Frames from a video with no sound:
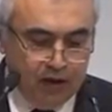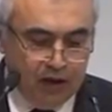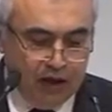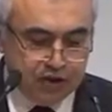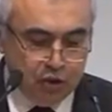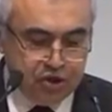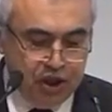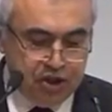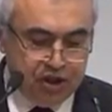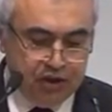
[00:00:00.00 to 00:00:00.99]

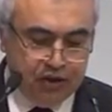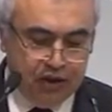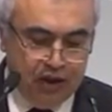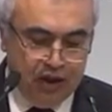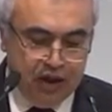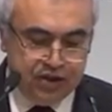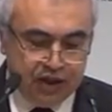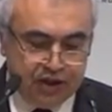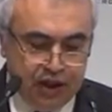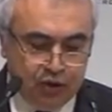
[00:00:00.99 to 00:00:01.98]
Association is a
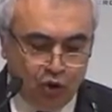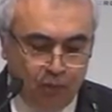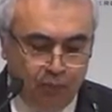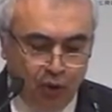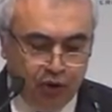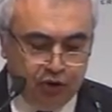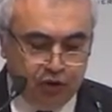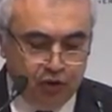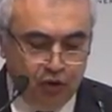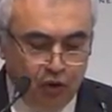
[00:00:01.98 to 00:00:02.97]
key component
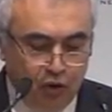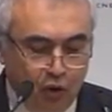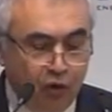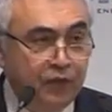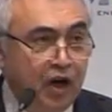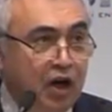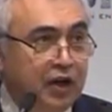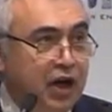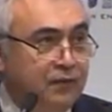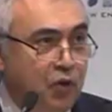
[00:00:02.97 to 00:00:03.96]
of our
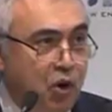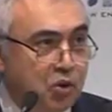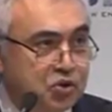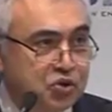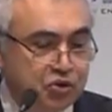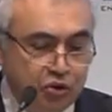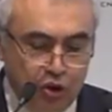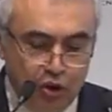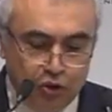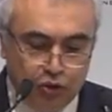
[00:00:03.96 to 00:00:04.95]
efforts
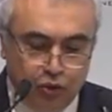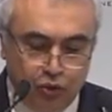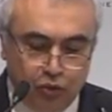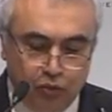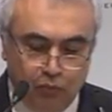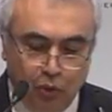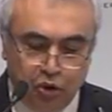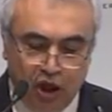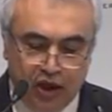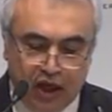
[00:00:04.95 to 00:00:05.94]
to
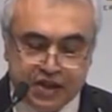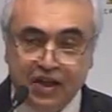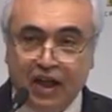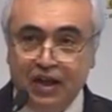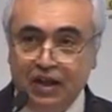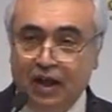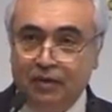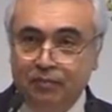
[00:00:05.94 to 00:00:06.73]
modernize the IEA.